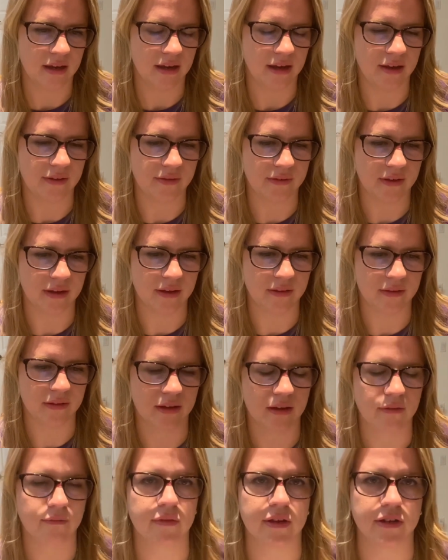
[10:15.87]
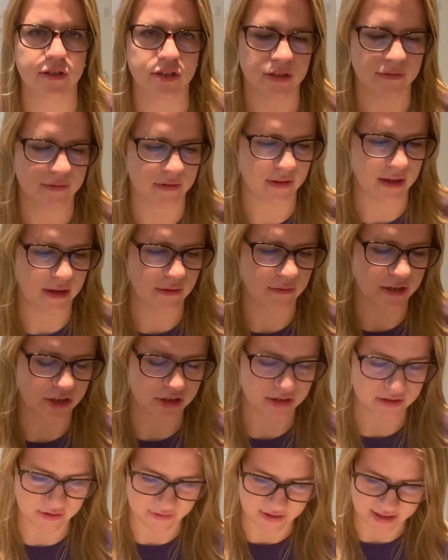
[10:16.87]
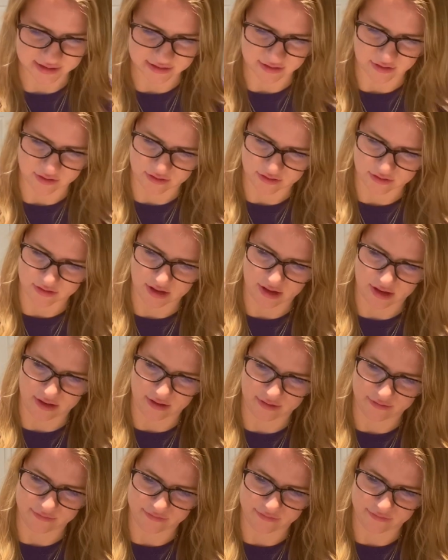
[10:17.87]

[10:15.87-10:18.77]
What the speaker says: and then the confusion of the language. So that's all of